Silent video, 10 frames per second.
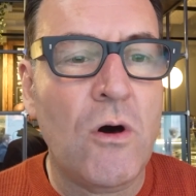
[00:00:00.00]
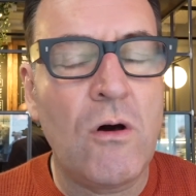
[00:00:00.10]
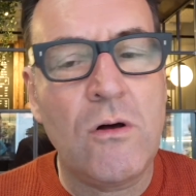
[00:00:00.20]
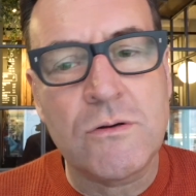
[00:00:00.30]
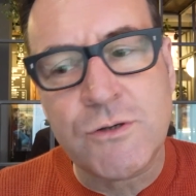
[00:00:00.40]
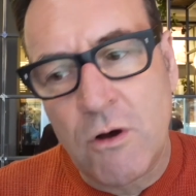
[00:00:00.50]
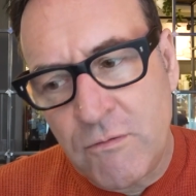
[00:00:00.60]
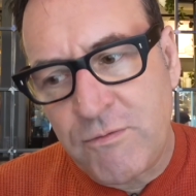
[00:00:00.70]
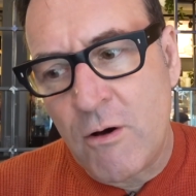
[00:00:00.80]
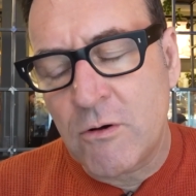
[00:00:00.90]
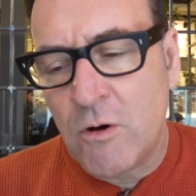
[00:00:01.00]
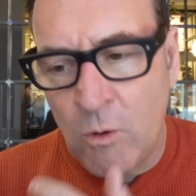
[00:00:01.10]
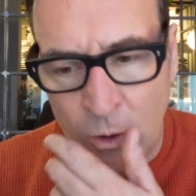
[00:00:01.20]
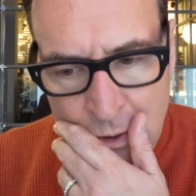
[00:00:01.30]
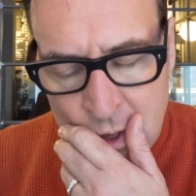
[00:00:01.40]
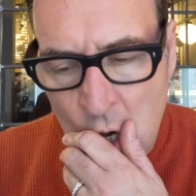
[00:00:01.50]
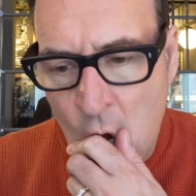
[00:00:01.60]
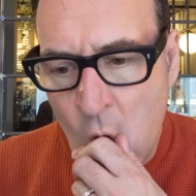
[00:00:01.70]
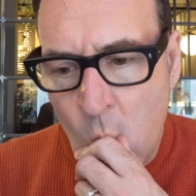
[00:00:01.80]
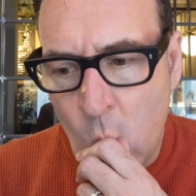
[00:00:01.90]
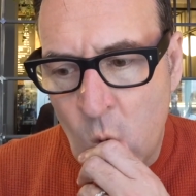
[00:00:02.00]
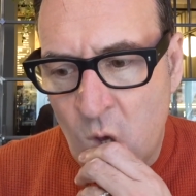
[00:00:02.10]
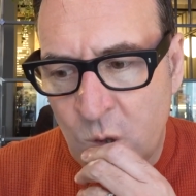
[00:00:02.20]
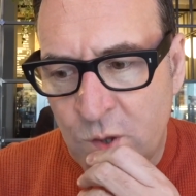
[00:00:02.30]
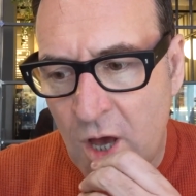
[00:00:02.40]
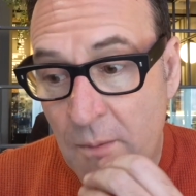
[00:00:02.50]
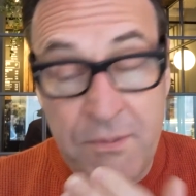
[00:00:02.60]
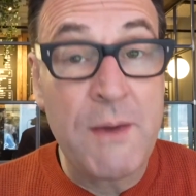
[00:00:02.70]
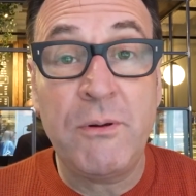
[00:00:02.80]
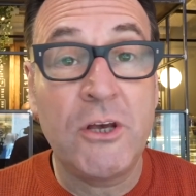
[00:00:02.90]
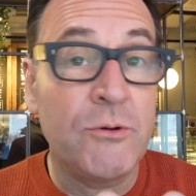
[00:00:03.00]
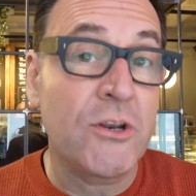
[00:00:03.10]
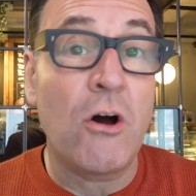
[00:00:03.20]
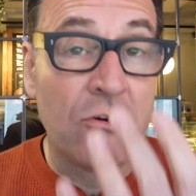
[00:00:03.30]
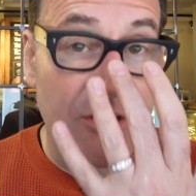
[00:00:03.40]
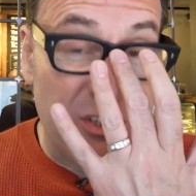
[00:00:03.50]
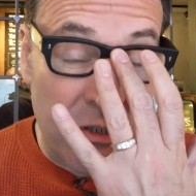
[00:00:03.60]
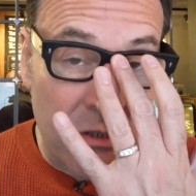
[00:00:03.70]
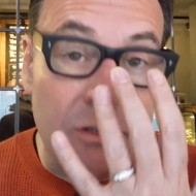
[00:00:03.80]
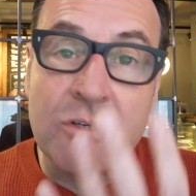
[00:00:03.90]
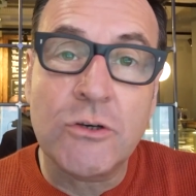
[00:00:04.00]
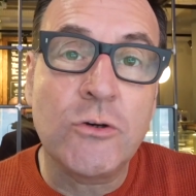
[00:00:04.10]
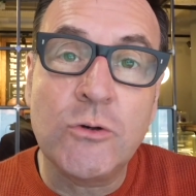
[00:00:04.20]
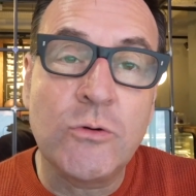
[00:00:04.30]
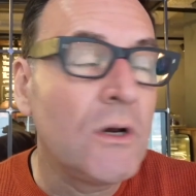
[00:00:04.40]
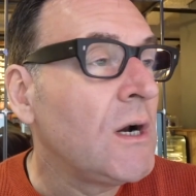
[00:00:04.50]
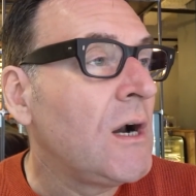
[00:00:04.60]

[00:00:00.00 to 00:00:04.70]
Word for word: calls or phone calls with uh, people who are not Christians who